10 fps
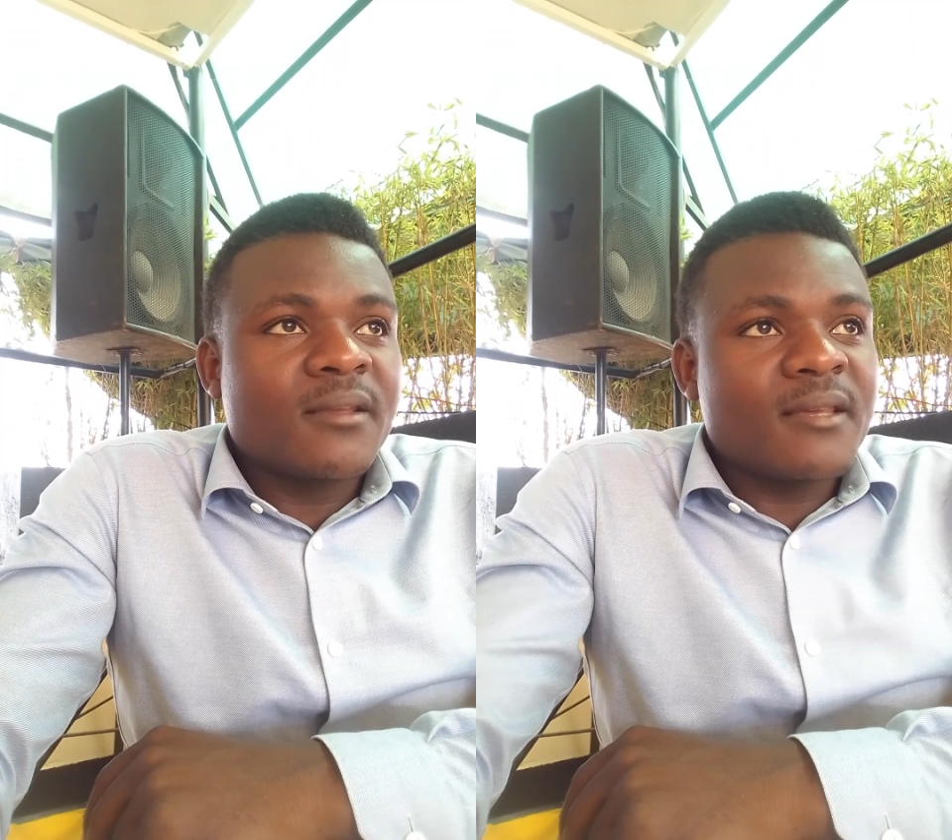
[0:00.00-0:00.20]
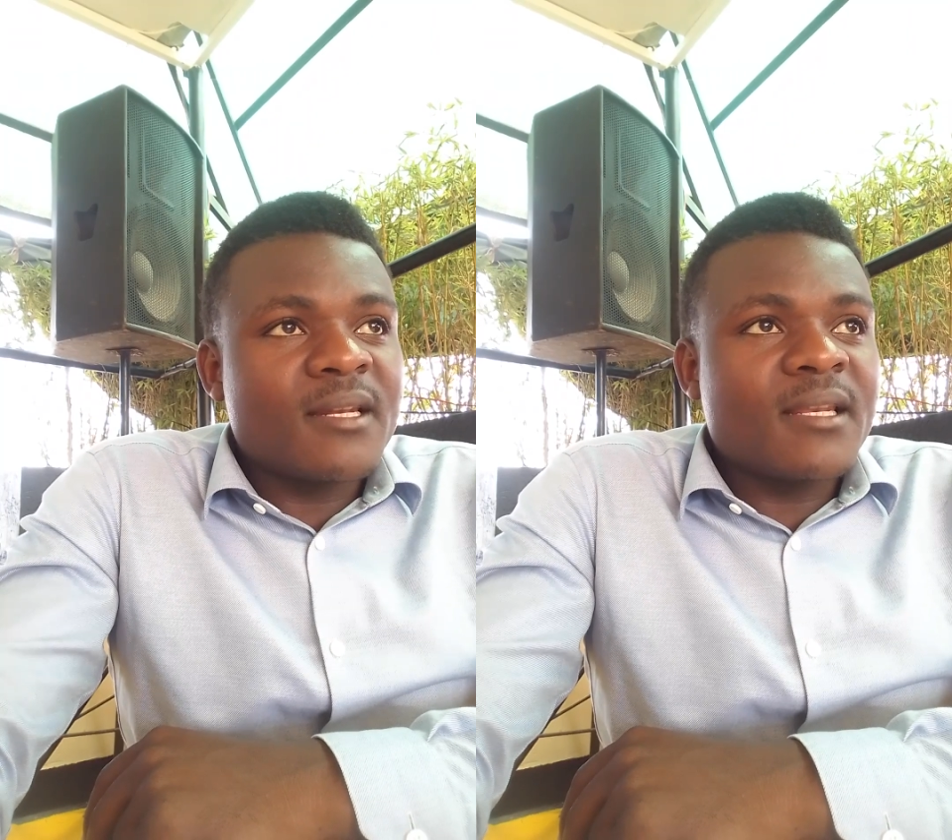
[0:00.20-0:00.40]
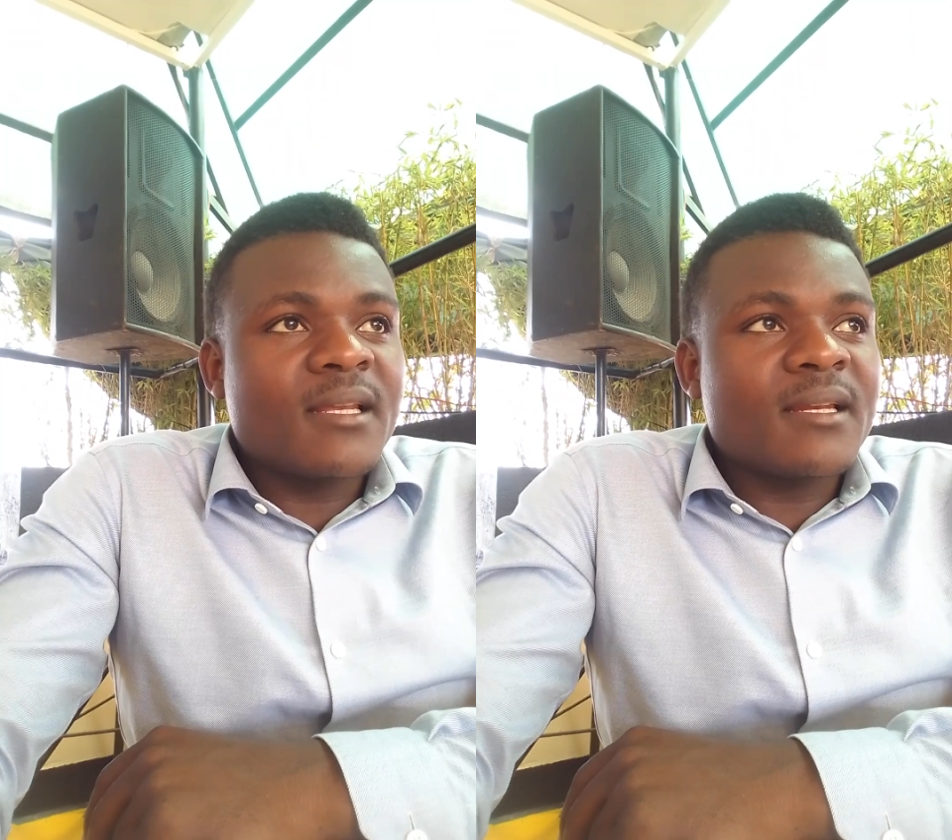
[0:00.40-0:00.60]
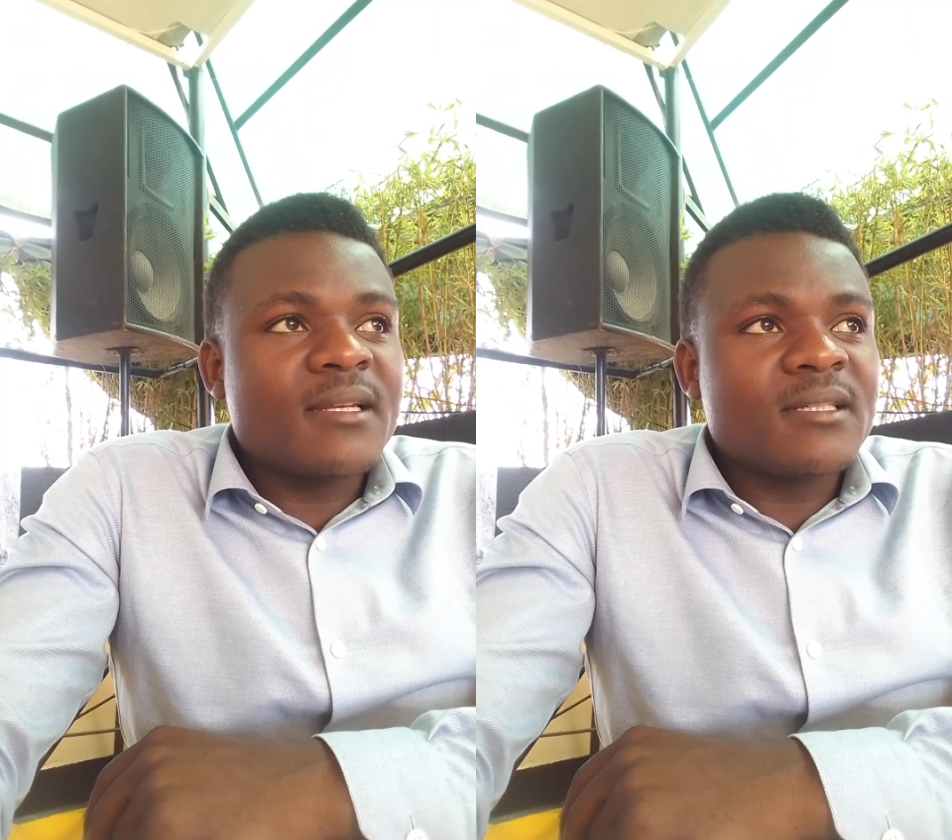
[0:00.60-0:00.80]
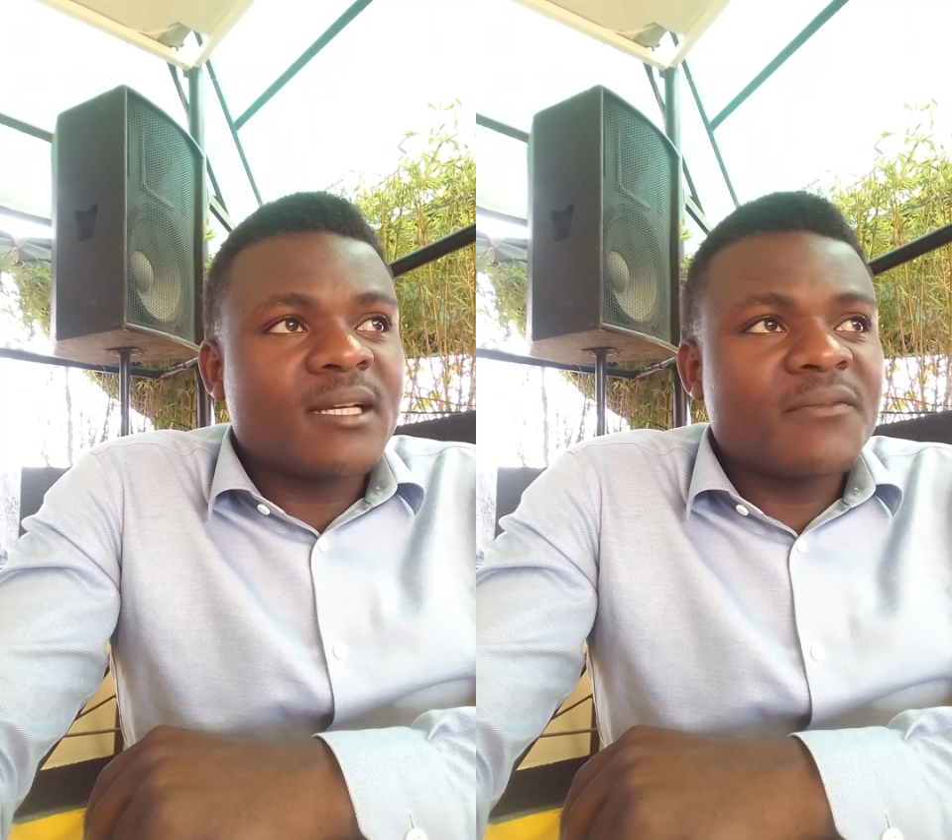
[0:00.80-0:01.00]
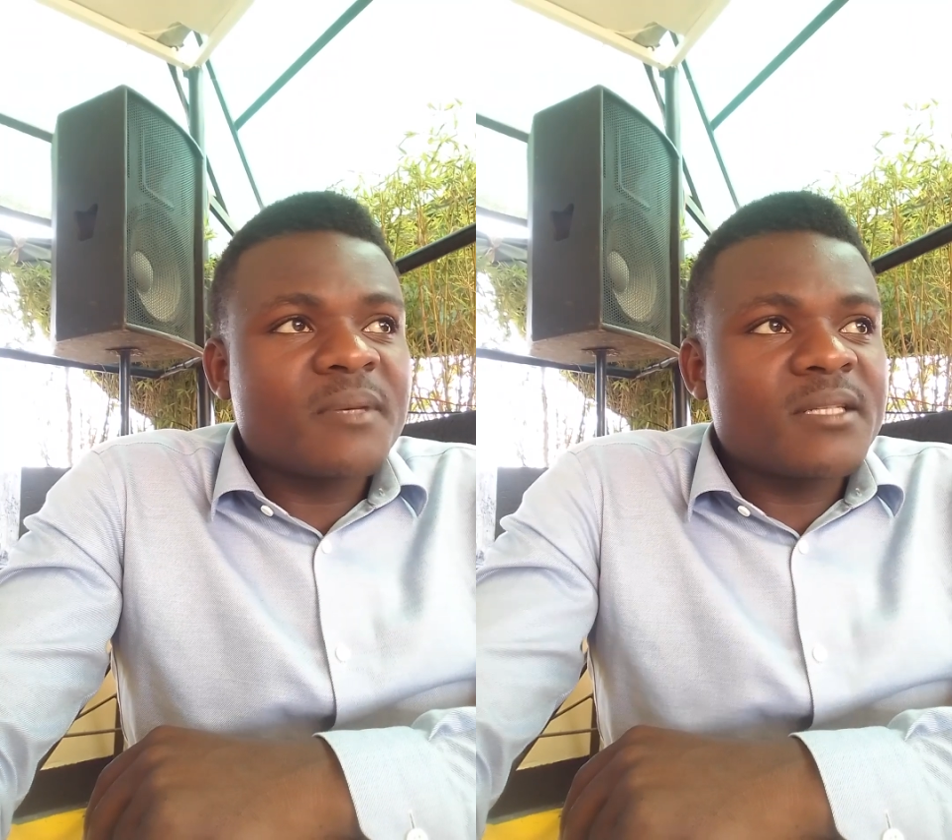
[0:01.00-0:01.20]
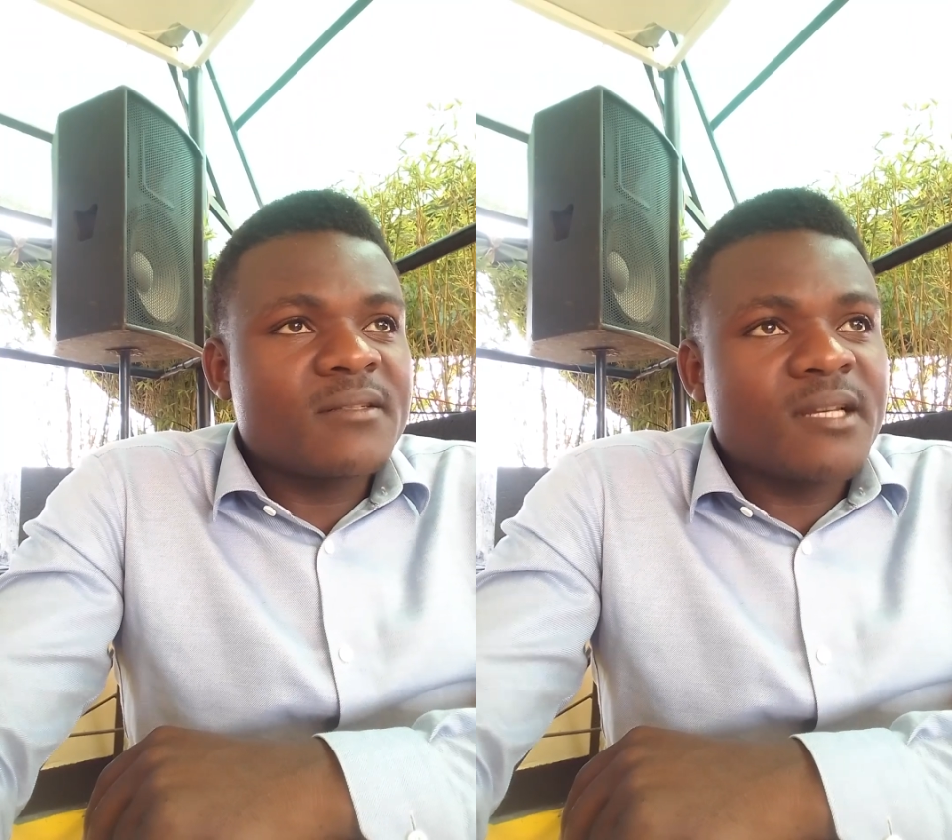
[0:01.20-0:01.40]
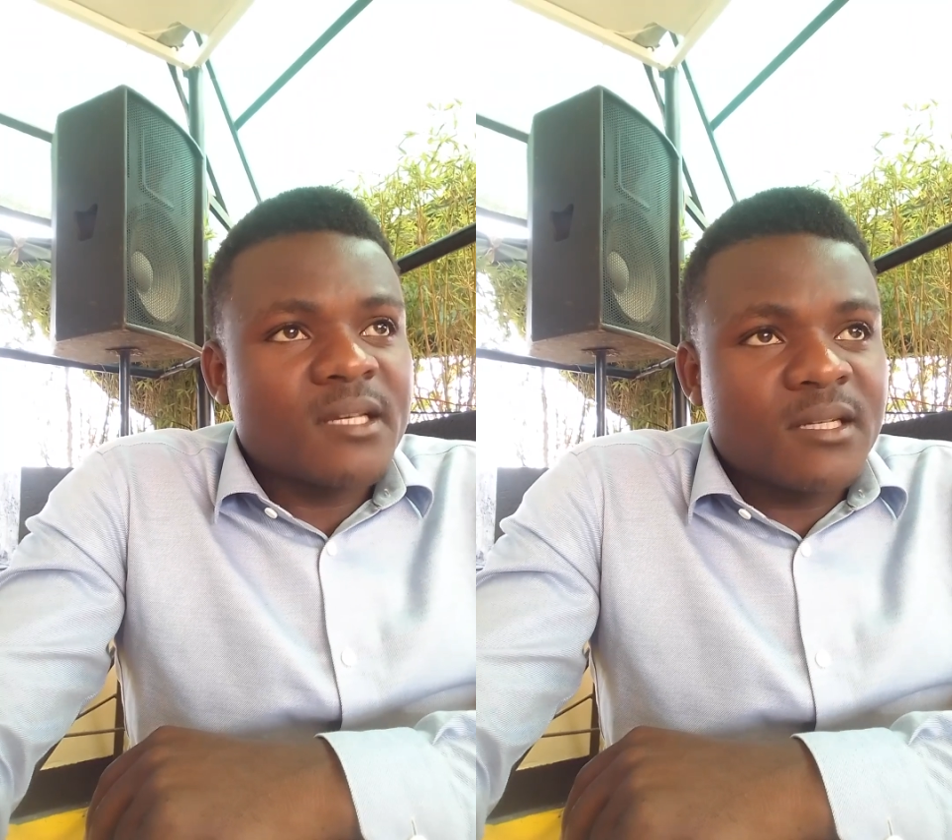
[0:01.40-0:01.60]
then the government
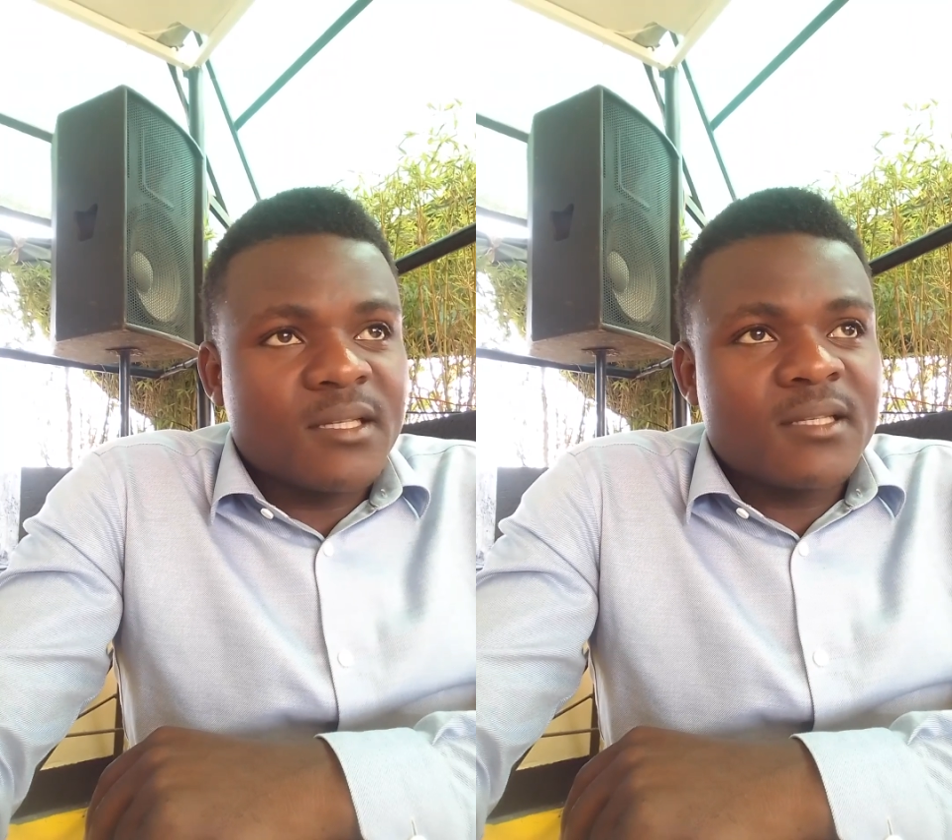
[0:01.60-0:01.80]
is taking